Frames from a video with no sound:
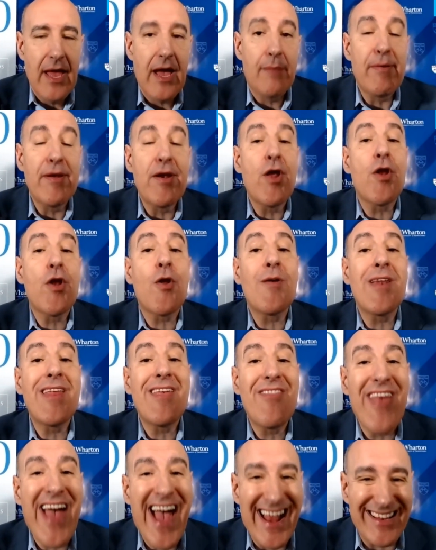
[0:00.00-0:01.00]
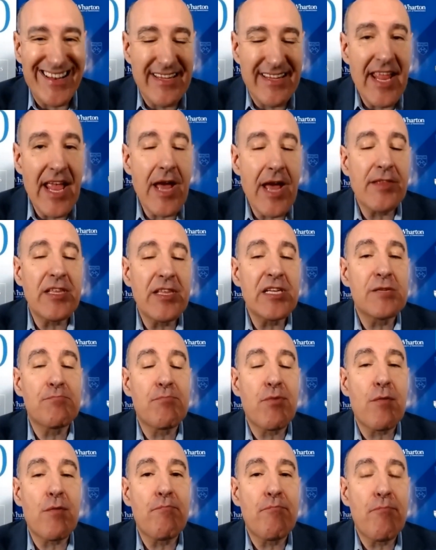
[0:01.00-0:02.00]
Uh, but not only that, they are
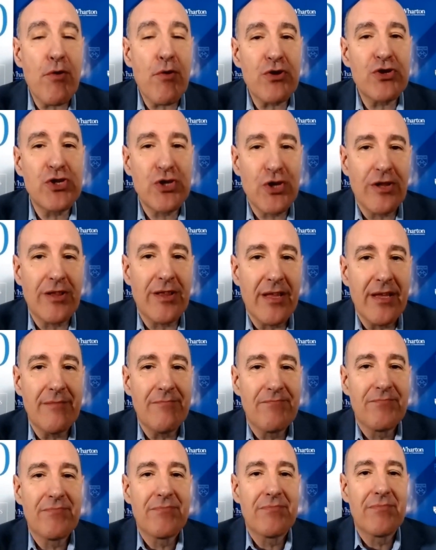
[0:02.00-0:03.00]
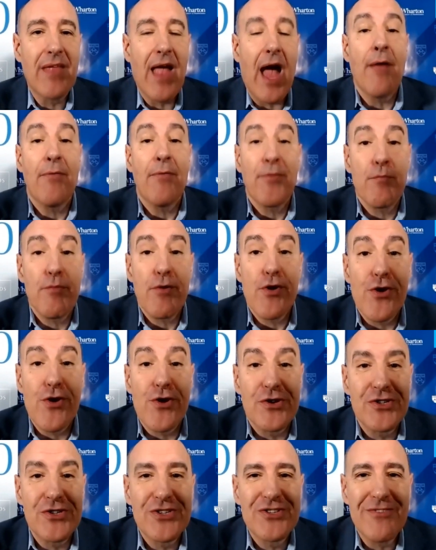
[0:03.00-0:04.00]
disproportionately
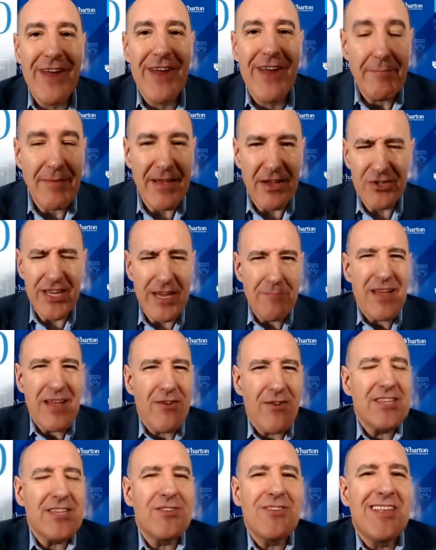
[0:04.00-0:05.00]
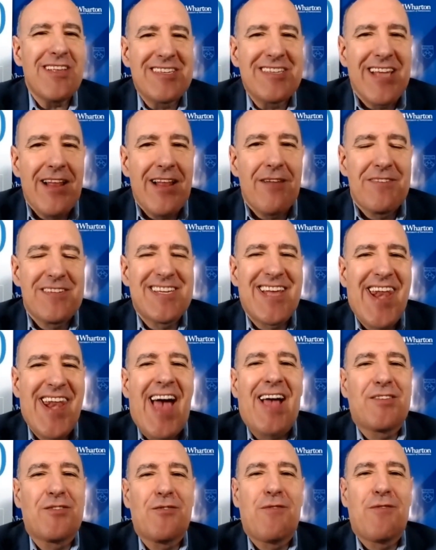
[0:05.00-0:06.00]
entrepreneurs, right? Because immigration itself is an
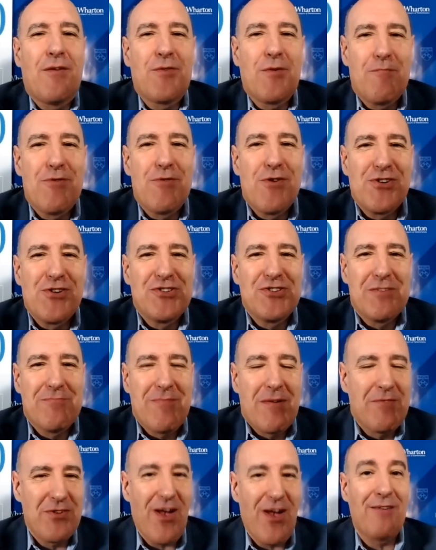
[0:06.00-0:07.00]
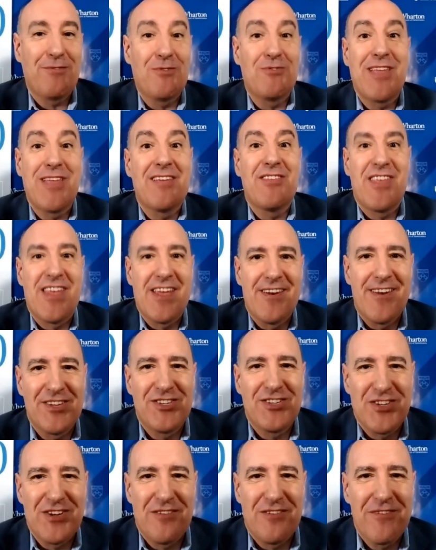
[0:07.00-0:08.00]
act of entrepreneurship. I mean, you have to take the
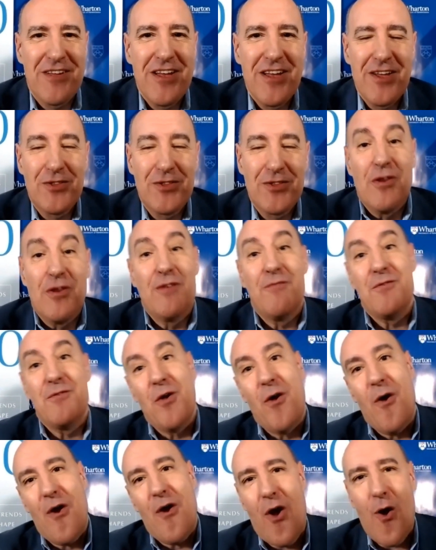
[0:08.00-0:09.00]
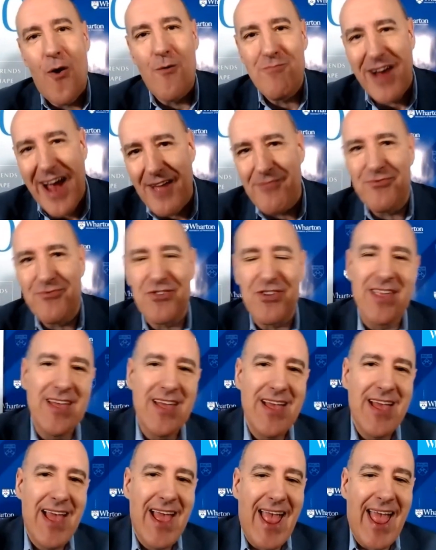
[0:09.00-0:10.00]
initiative to leave your home country
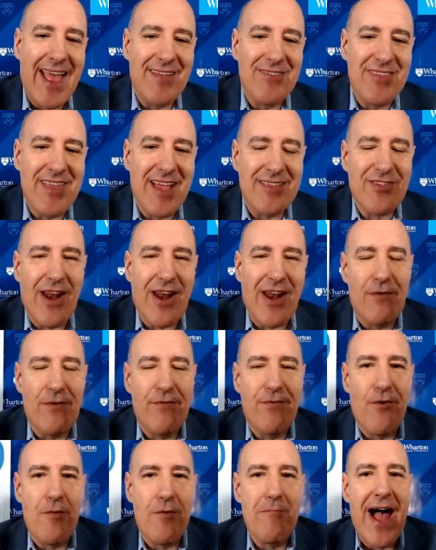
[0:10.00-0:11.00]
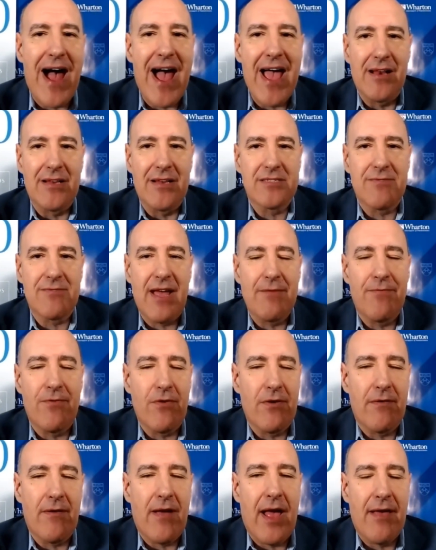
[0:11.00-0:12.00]
and uh, travel for miles, right?
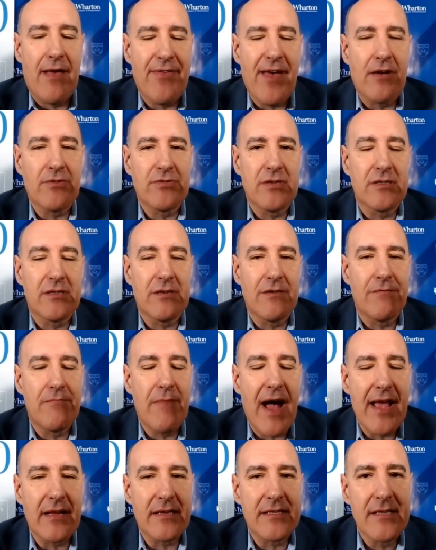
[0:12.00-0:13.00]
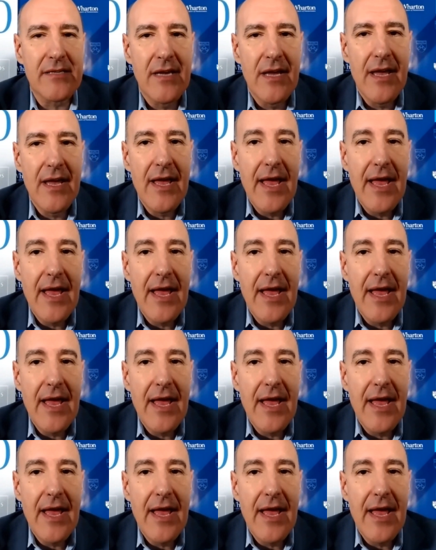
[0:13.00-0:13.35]
For uh, thousands of miles.